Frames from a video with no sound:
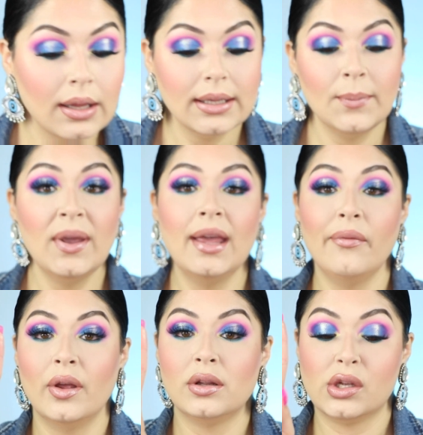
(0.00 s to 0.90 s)
let me give
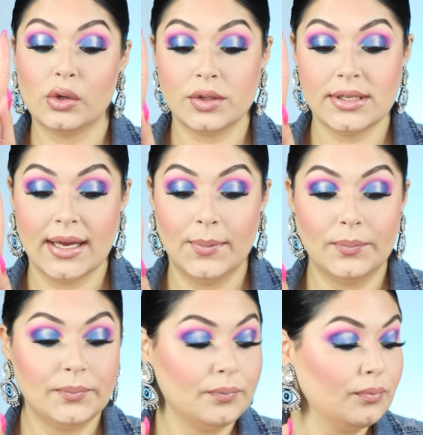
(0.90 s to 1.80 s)
you a little tip,
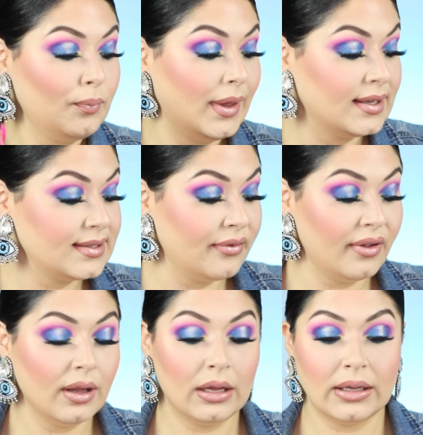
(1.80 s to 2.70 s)
because I
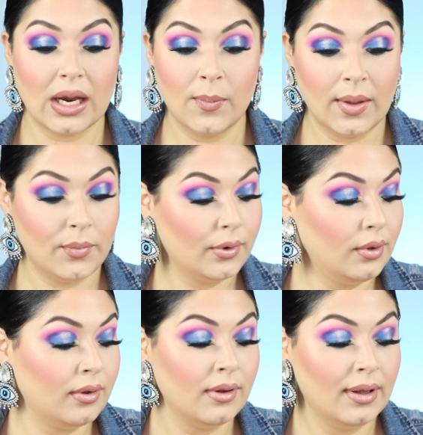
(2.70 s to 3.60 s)
feel like a lot of people
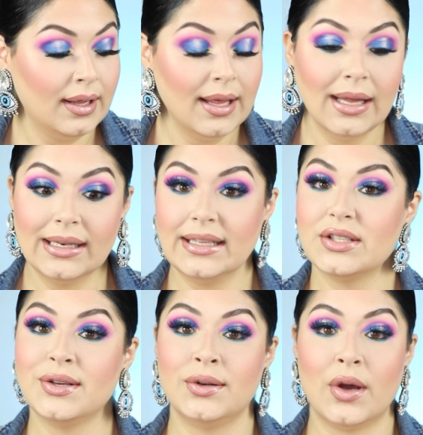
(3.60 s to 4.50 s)
need
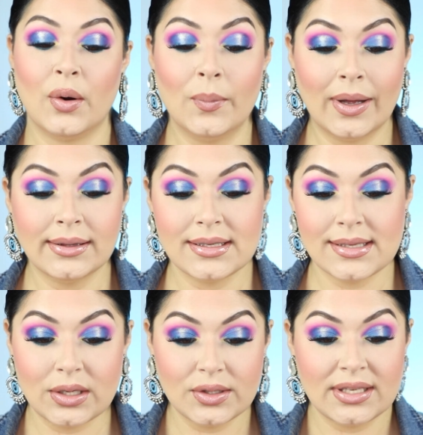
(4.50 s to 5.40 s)
to know about this
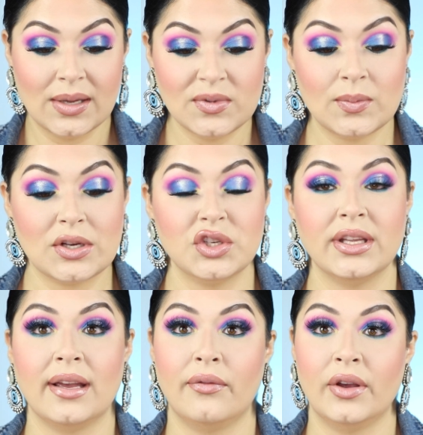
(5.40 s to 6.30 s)
little tip,
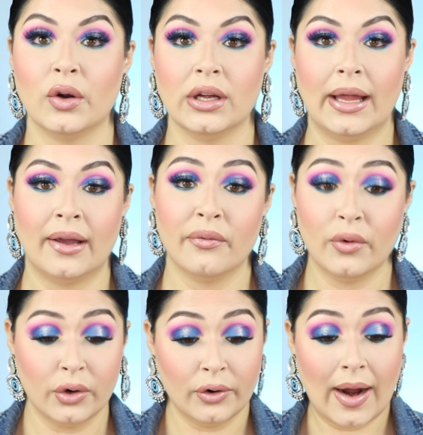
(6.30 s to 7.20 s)
especially if you're like
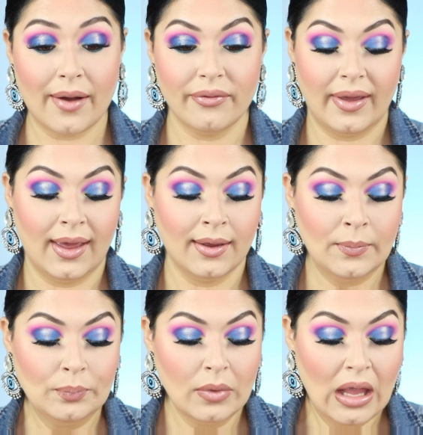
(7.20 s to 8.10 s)
photographing.
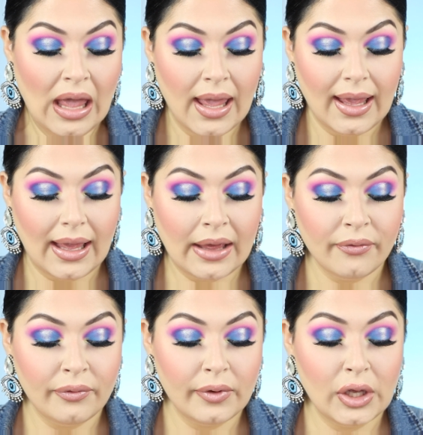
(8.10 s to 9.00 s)

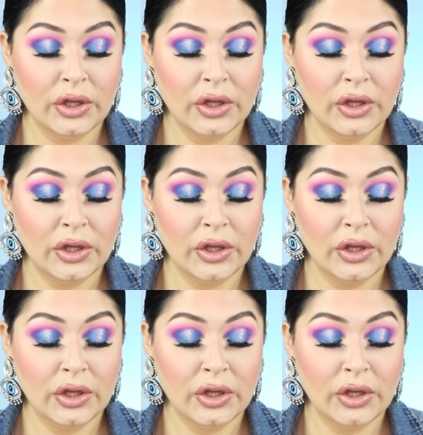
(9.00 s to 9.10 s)
If